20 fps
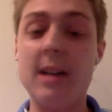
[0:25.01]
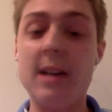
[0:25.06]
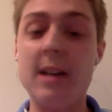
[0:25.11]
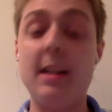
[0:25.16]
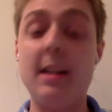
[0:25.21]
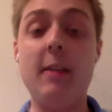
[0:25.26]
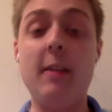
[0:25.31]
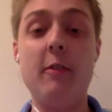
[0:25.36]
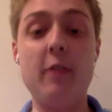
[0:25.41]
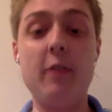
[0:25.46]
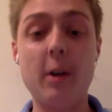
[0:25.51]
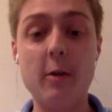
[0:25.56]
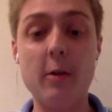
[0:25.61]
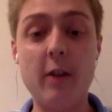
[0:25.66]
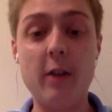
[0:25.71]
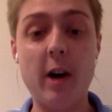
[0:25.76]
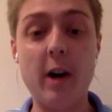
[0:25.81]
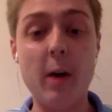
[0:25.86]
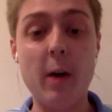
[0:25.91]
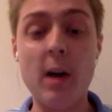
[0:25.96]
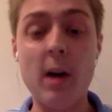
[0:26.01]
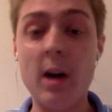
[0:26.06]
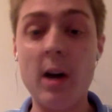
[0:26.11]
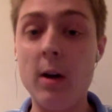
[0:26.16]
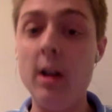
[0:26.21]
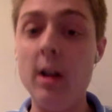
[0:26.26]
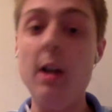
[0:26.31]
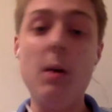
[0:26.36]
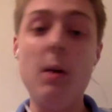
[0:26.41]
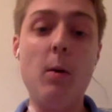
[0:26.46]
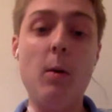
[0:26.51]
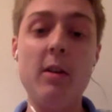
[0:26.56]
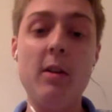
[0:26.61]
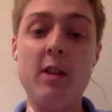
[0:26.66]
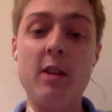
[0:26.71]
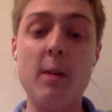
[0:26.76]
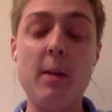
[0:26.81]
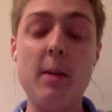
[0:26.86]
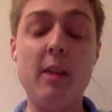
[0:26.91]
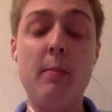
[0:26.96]
It didn't field very well, wasn't their
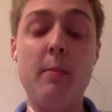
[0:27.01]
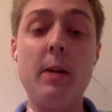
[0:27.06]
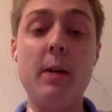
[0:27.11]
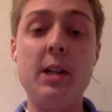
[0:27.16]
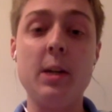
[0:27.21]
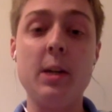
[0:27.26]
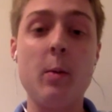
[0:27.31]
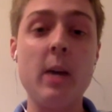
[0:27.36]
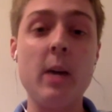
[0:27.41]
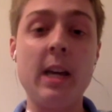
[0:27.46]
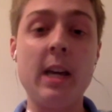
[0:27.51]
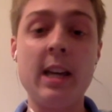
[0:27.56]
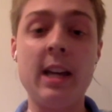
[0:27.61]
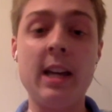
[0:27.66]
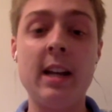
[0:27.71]
best pitching weekend.